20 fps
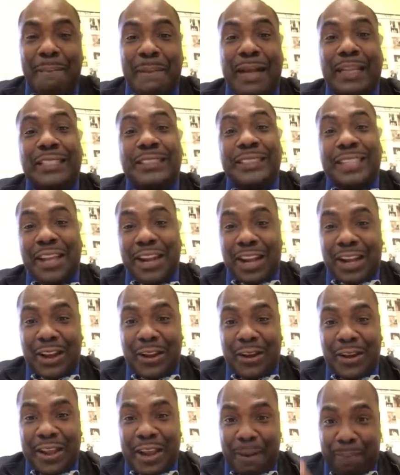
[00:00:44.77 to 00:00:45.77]
my
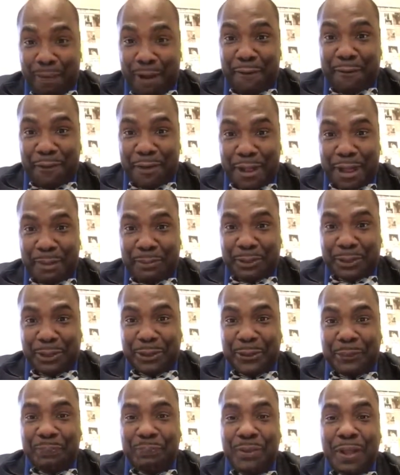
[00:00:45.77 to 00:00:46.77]
son-in-law, and I pray for him
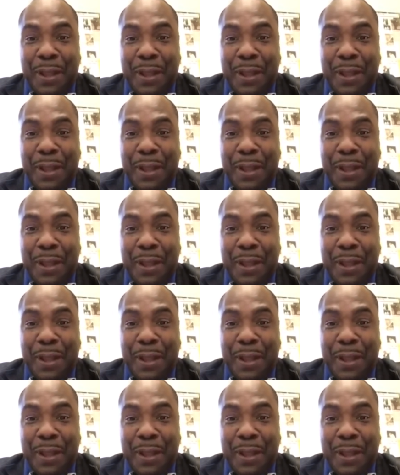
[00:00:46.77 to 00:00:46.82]
too.